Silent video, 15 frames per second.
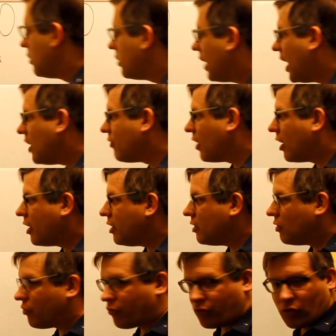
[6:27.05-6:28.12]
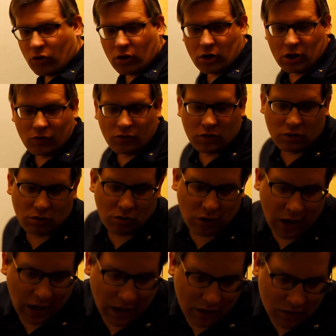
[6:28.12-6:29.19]
a value of 4. If you do
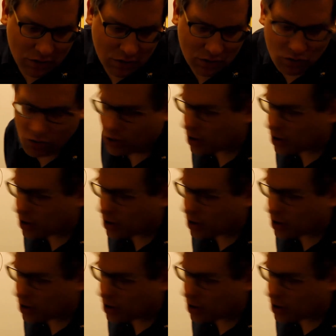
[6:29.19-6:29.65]
that, you